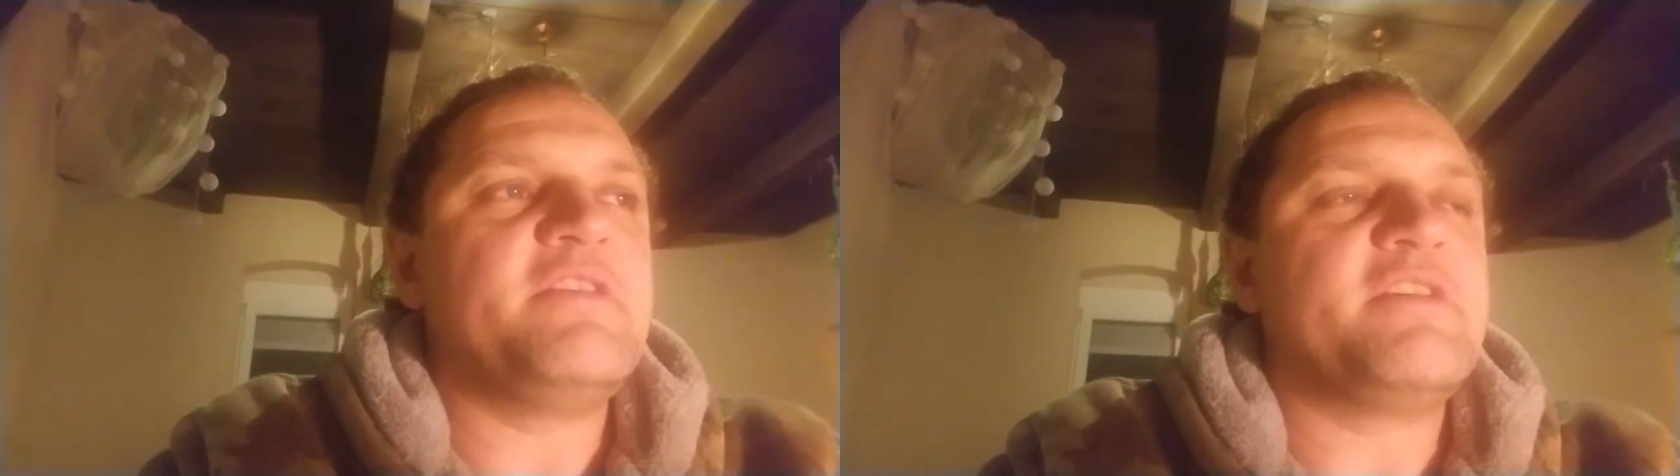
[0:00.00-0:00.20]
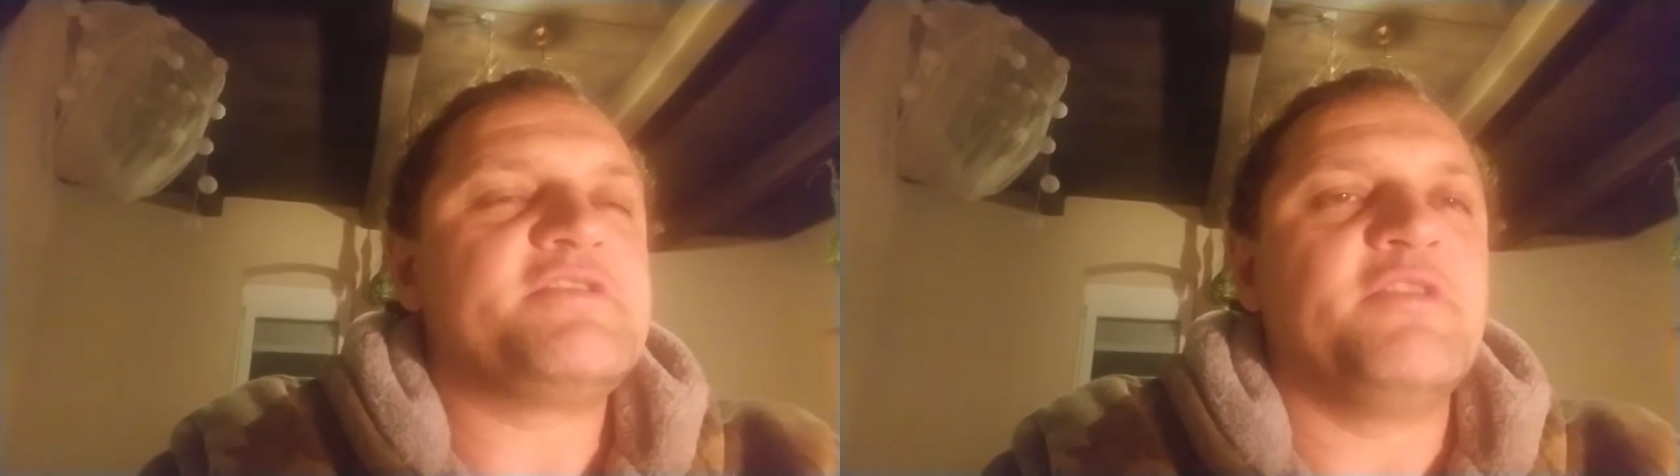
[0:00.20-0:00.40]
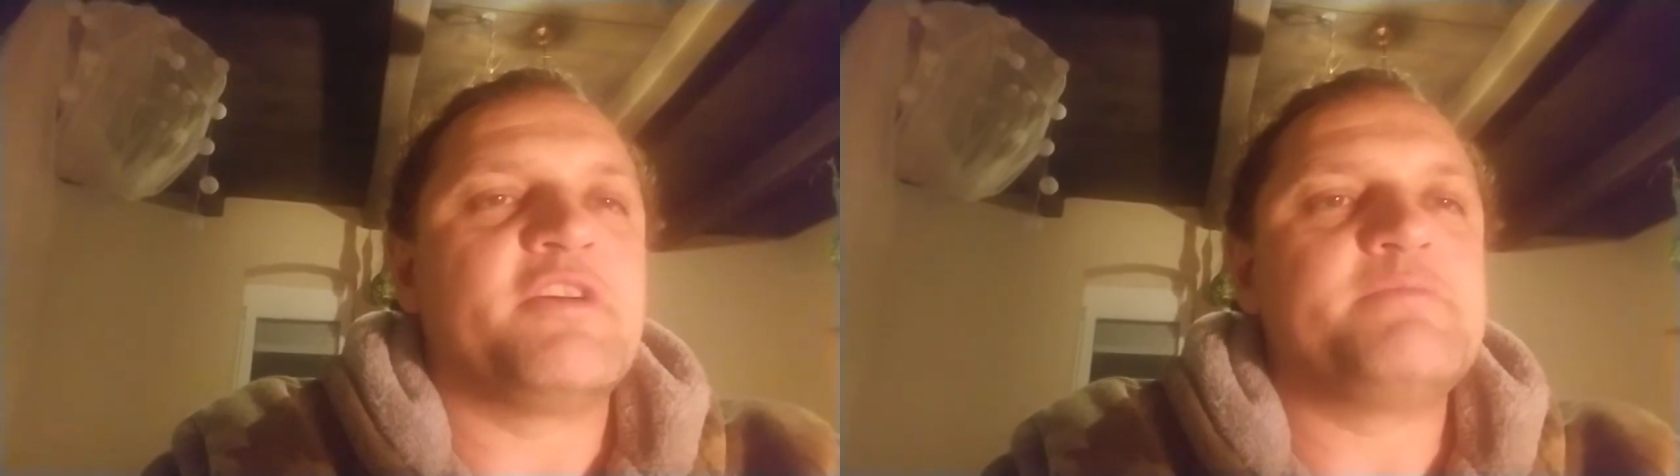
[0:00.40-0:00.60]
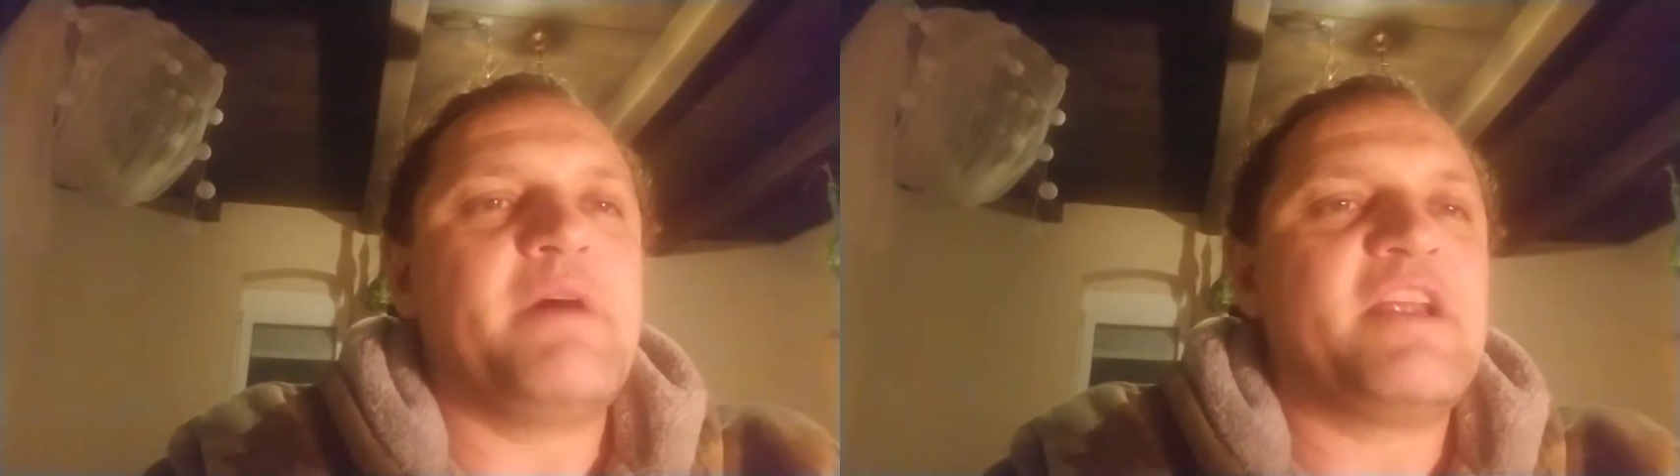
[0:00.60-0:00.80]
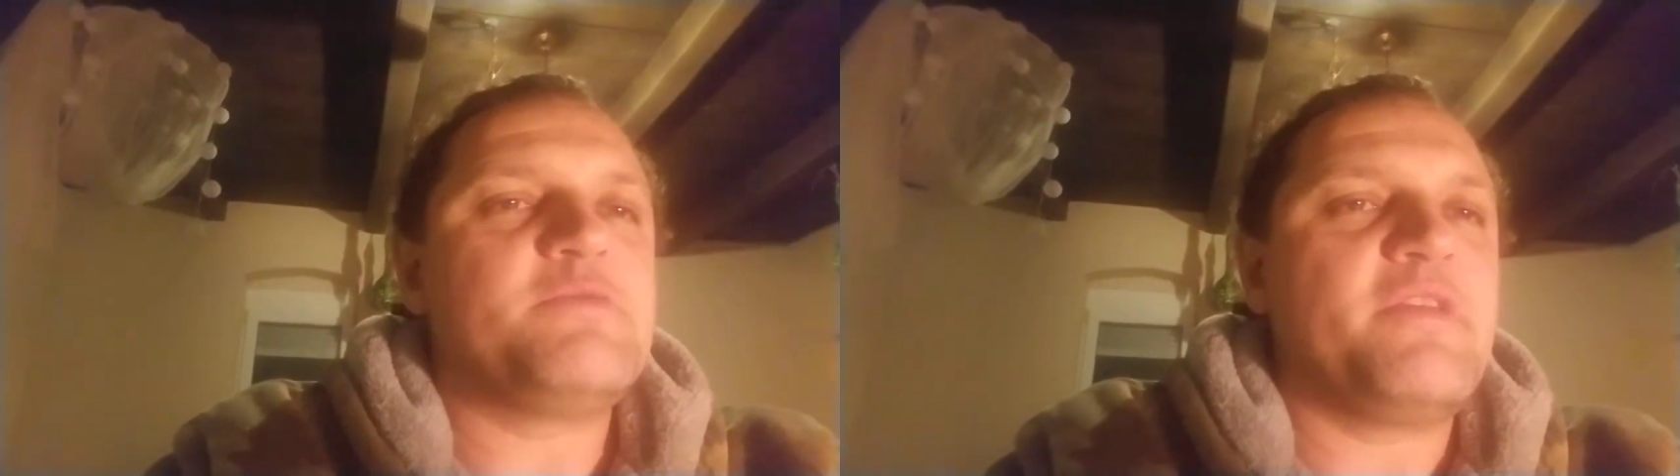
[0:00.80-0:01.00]
that it's not as
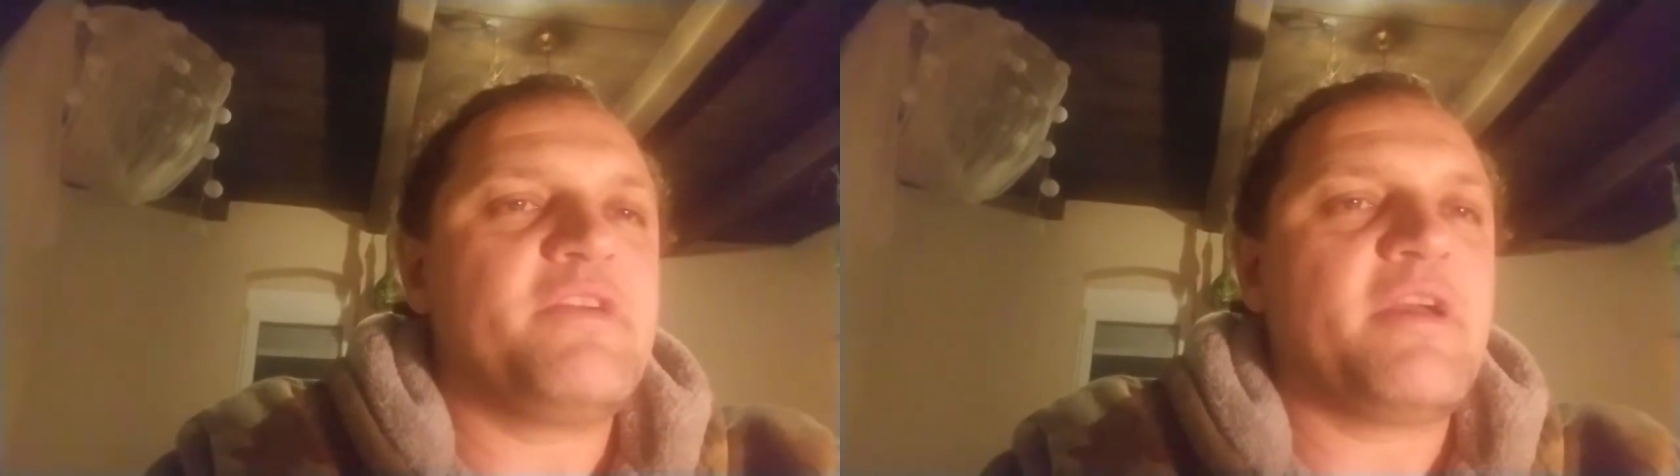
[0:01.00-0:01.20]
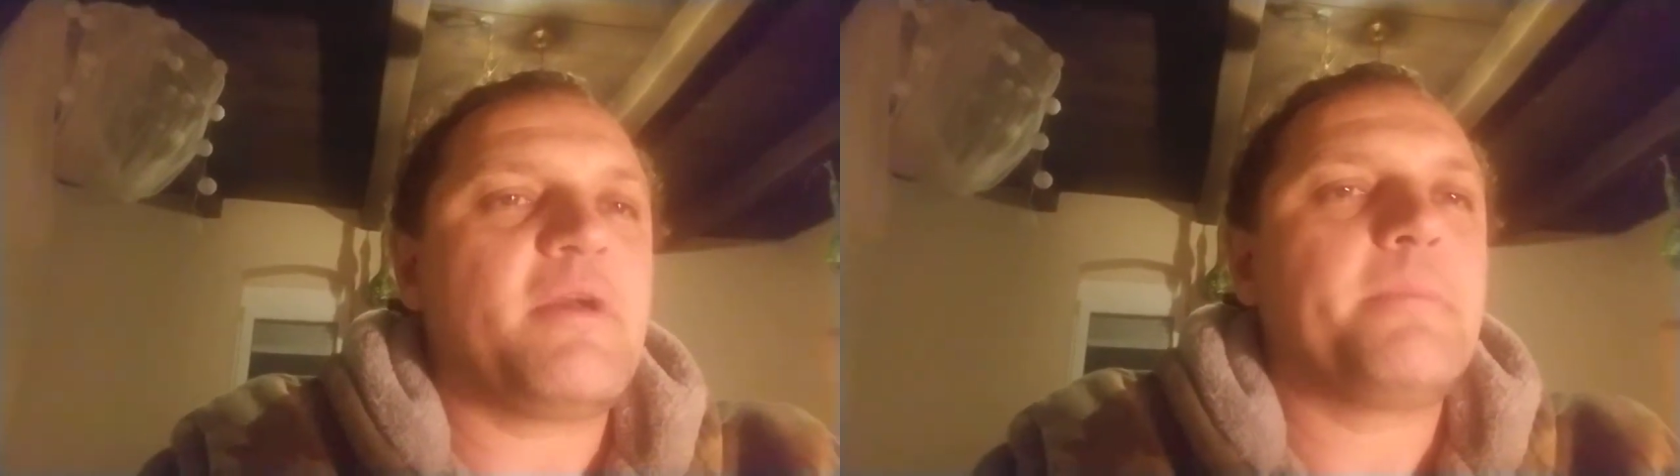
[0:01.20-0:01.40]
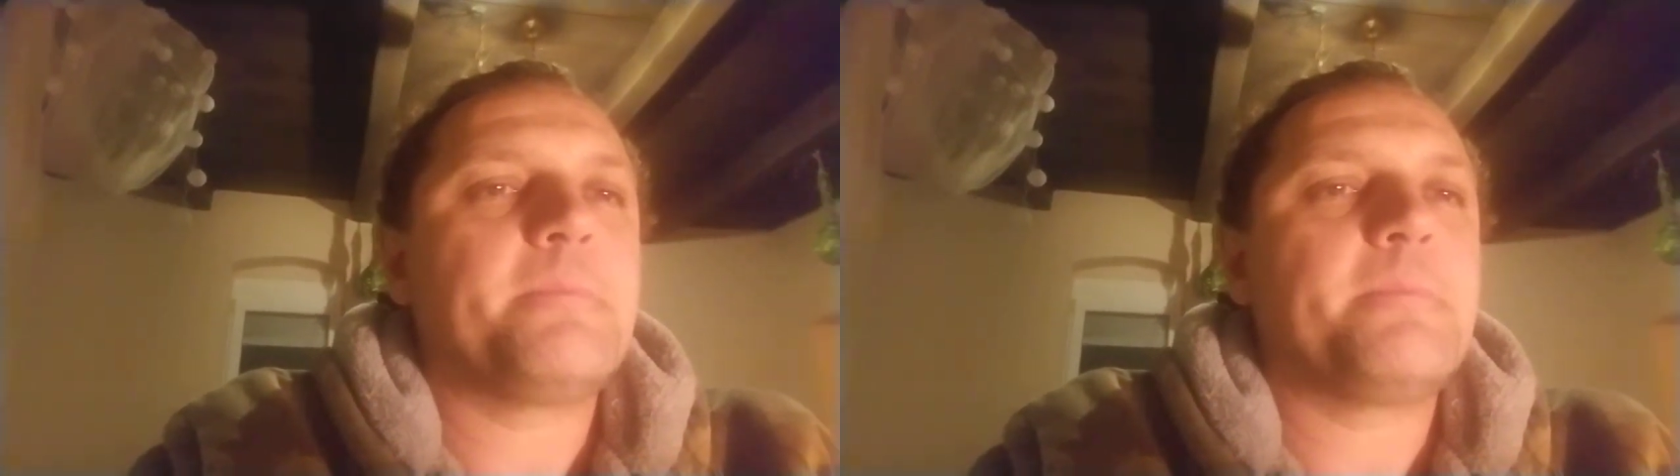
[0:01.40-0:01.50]
bad as we think.